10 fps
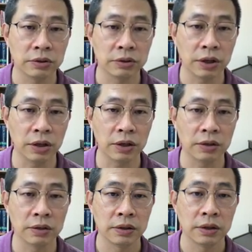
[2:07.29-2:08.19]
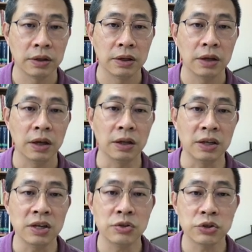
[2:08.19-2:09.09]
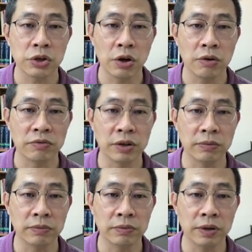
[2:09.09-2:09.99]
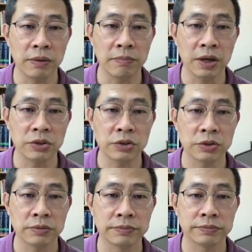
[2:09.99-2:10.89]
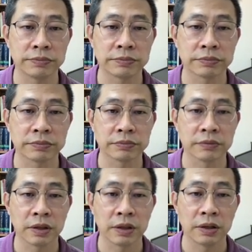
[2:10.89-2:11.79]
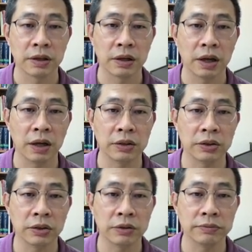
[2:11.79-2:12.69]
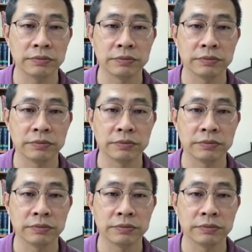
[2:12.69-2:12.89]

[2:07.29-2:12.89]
okay, and each of the image kind of